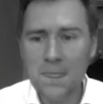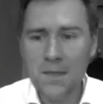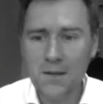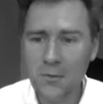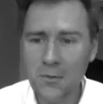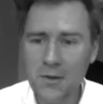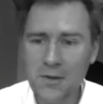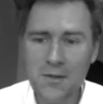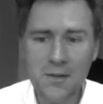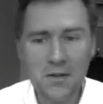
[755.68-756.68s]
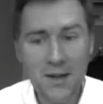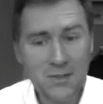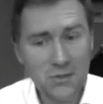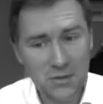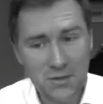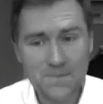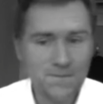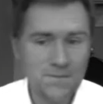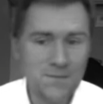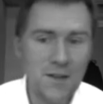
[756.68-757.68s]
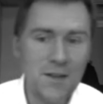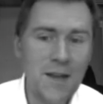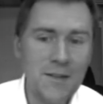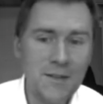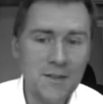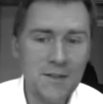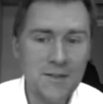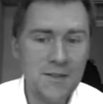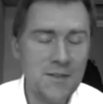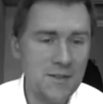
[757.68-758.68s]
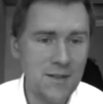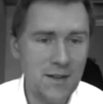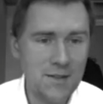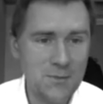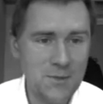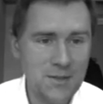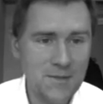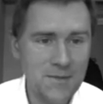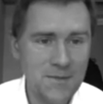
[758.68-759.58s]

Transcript: with actually, he handed in his thesis last week.